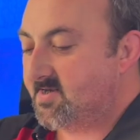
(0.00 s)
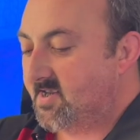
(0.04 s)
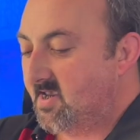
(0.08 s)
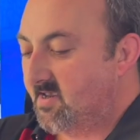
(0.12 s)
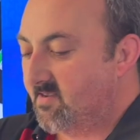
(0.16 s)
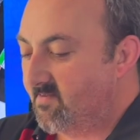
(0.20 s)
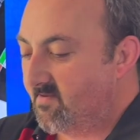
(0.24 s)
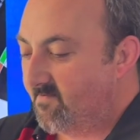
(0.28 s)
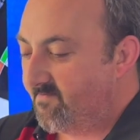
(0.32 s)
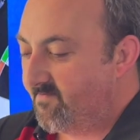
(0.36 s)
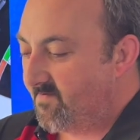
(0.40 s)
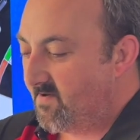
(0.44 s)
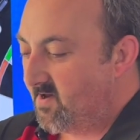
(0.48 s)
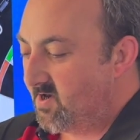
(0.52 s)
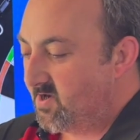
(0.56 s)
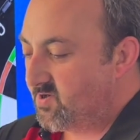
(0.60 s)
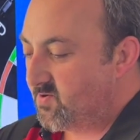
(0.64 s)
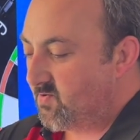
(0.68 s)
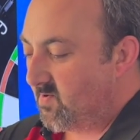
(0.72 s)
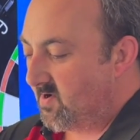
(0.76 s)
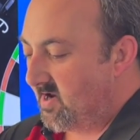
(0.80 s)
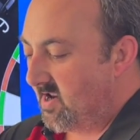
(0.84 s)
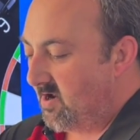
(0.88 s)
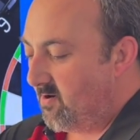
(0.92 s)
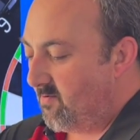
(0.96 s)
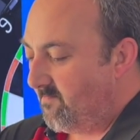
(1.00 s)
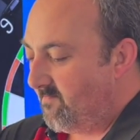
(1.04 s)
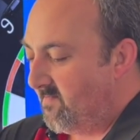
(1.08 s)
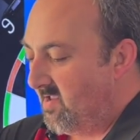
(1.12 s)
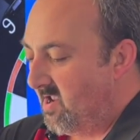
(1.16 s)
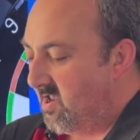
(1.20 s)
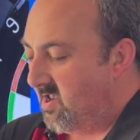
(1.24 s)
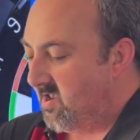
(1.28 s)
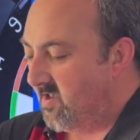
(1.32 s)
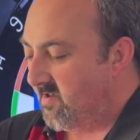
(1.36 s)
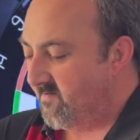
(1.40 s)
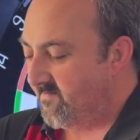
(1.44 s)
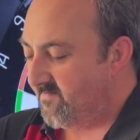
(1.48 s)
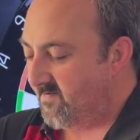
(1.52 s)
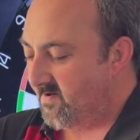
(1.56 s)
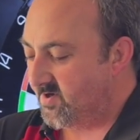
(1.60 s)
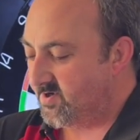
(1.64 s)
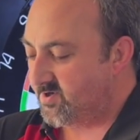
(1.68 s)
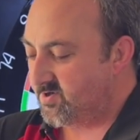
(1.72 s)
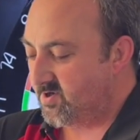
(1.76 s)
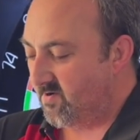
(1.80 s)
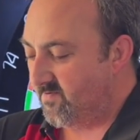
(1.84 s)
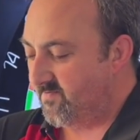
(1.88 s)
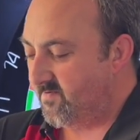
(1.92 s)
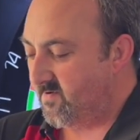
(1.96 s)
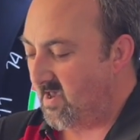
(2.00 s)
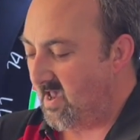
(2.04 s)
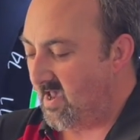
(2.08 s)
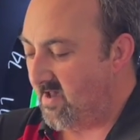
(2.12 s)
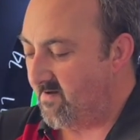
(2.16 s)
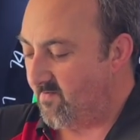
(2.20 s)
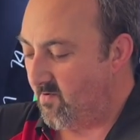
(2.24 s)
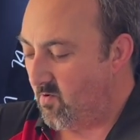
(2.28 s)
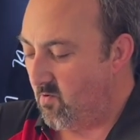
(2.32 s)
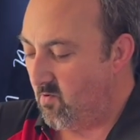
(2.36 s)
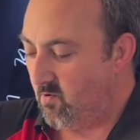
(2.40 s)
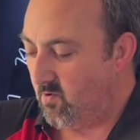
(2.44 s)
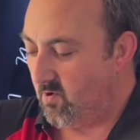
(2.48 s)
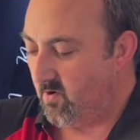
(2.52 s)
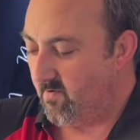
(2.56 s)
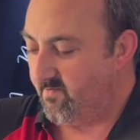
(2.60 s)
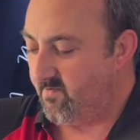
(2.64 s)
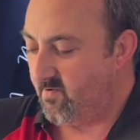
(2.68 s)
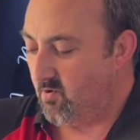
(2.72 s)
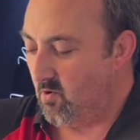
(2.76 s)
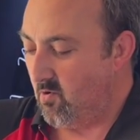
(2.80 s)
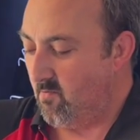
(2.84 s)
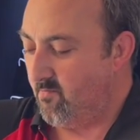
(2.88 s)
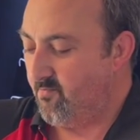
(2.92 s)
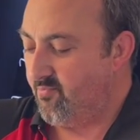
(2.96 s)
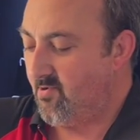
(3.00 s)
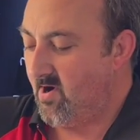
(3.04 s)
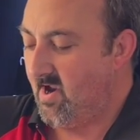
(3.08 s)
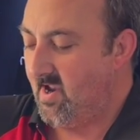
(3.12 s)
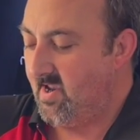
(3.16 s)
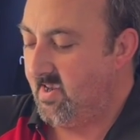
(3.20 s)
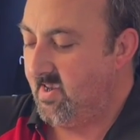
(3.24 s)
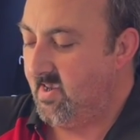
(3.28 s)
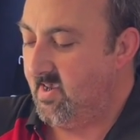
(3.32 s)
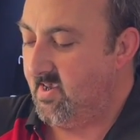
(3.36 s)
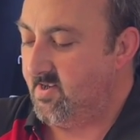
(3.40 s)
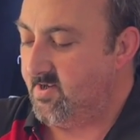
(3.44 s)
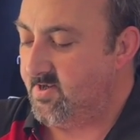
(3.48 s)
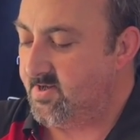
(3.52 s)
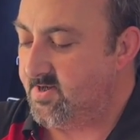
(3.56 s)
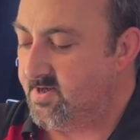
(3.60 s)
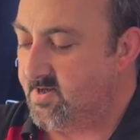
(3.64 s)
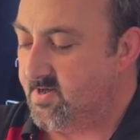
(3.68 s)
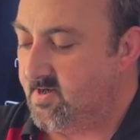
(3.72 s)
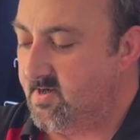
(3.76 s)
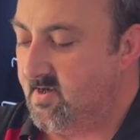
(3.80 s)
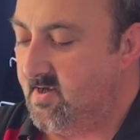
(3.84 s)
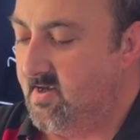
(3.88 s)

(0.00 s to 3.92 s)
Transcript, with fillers: get the first one out. First off, you have all of your brackets.